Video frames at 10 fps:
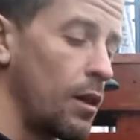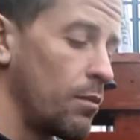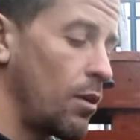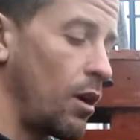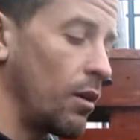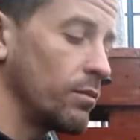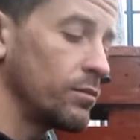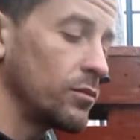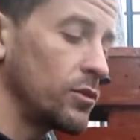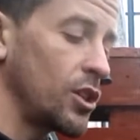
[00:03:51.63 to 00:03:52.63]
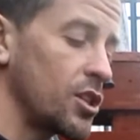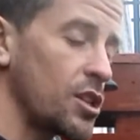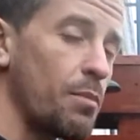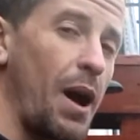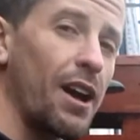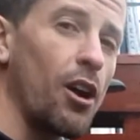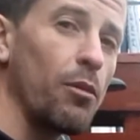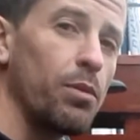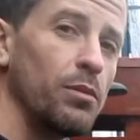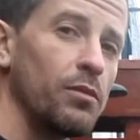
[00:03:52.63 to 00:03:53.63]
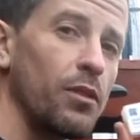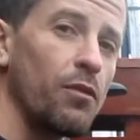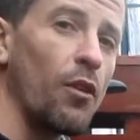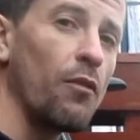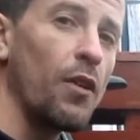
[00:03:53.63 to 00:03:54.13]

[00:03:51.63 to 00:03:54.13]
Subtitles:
but just as a backup for